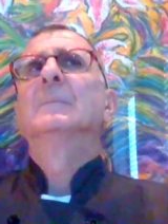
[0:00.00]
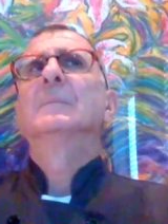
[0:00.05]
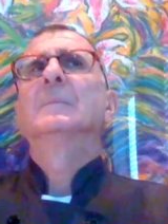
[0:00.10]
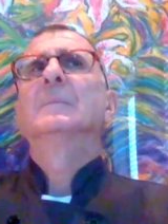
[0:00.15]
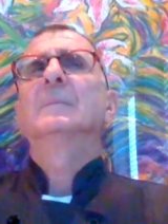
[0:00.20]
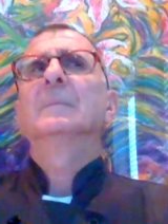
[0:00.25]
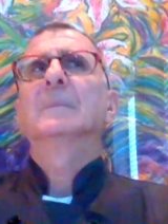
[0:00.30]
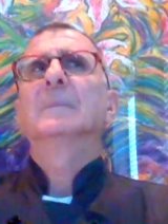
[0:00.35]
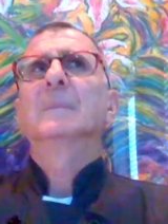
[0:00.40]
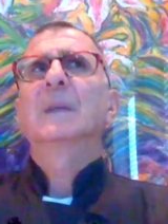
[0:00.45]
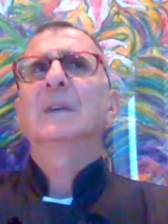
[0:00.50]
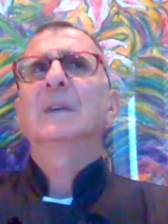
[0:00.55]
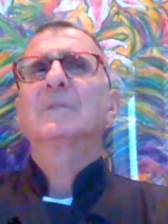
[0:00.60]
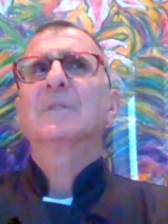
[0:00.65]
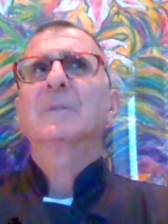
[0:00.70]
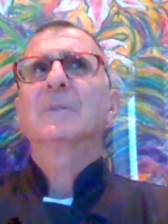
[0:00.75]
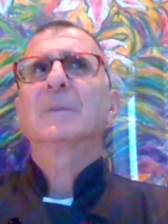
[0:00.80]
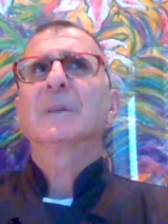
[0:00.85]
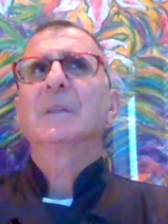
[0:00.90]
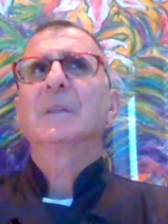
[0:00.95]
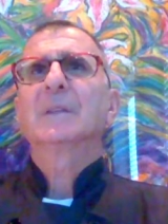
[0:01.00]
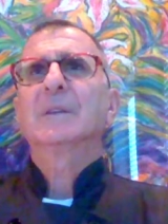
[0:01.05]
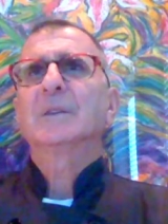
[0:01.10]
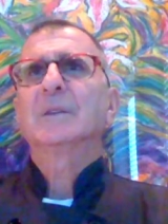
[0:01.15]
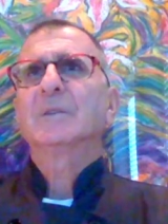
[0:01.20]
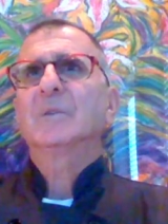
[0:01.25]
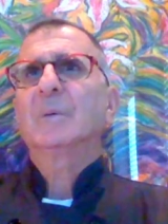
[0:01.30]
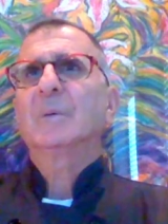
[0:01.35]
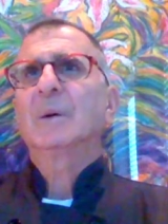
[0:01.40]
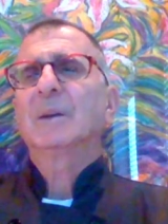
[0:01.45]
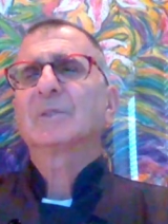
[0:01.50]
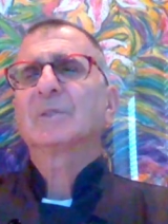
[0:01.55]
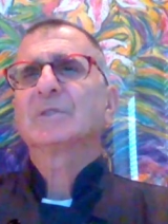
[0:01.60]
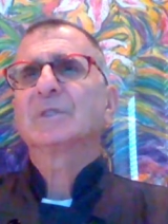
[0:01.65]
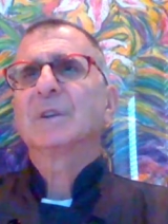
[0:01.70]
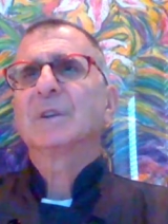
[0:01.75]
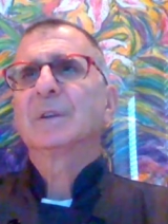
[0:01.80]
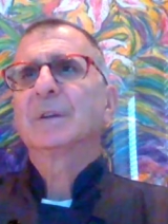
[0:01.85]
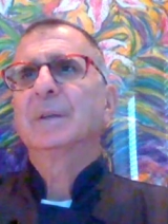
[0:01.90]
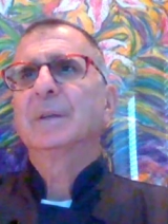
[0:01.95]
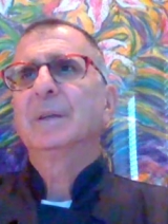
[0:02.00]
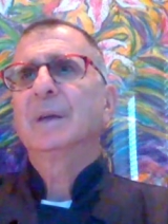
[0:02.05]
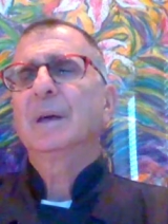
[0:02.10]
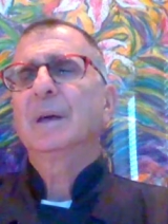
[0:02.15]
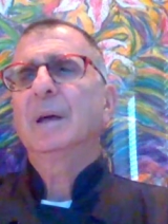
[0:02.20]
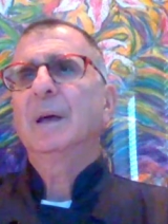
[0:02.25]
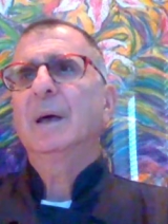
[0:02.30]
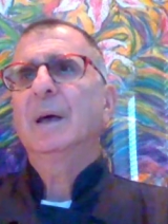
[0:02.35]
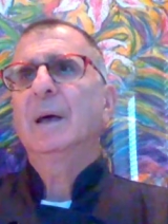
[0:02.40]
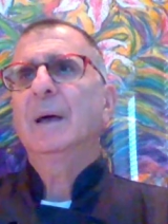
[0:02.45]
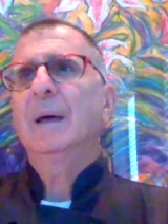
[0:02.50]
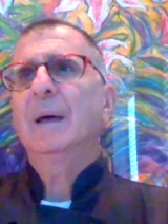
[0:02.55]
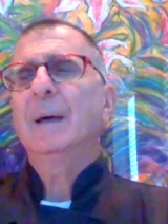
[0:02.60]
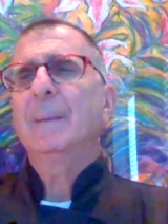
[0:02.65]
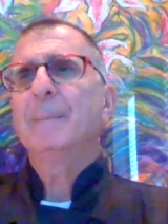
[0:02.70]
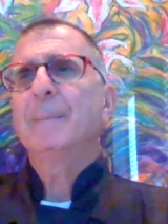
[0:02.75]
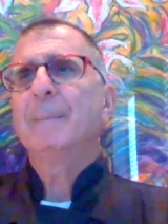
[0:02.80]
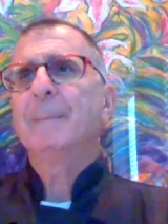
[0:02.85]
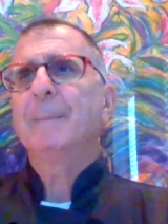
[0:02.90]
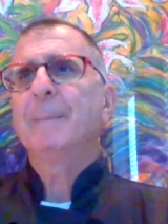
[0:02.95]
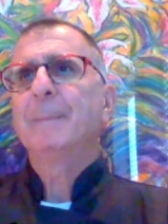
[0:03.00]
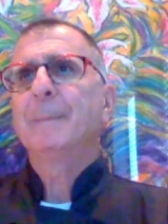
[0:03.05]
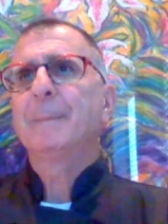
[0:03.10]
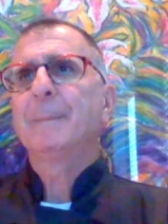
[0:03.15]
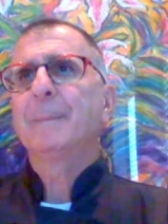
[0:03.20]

Hmm, that's a really good question. Um,